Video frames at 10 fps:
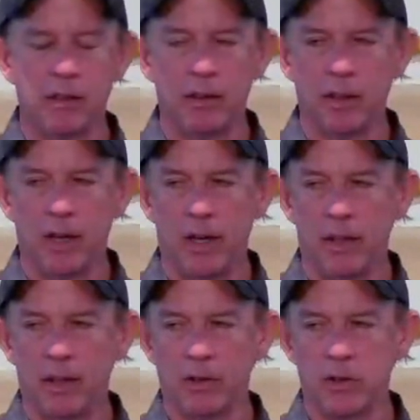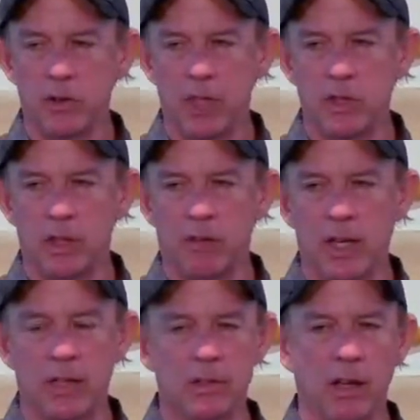uh, illustration of
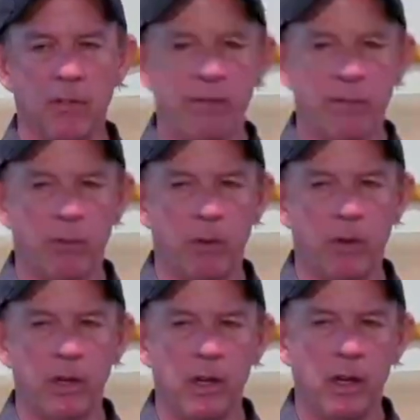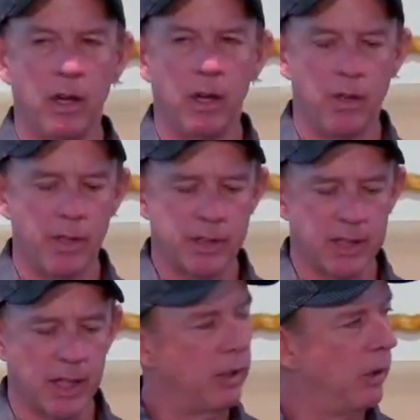God's love for the
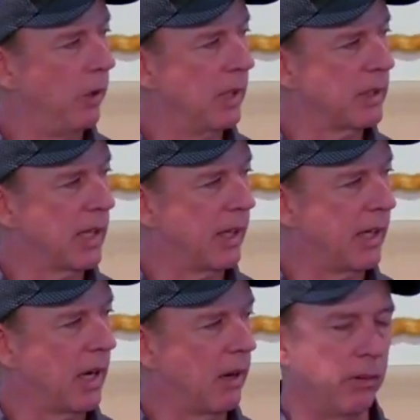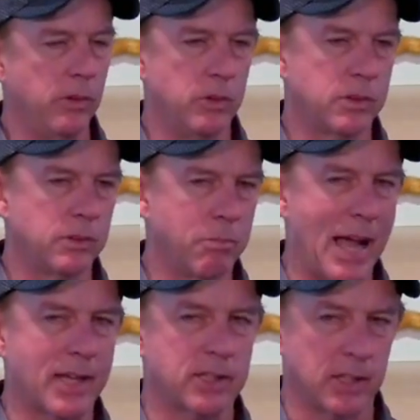son who has headed out, who's
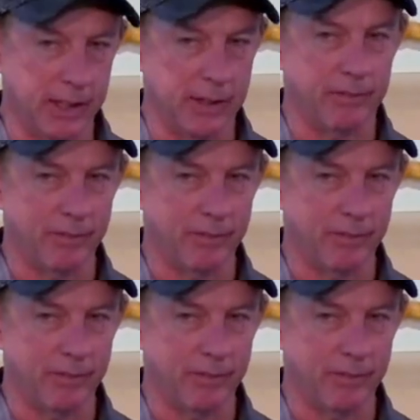backslidden.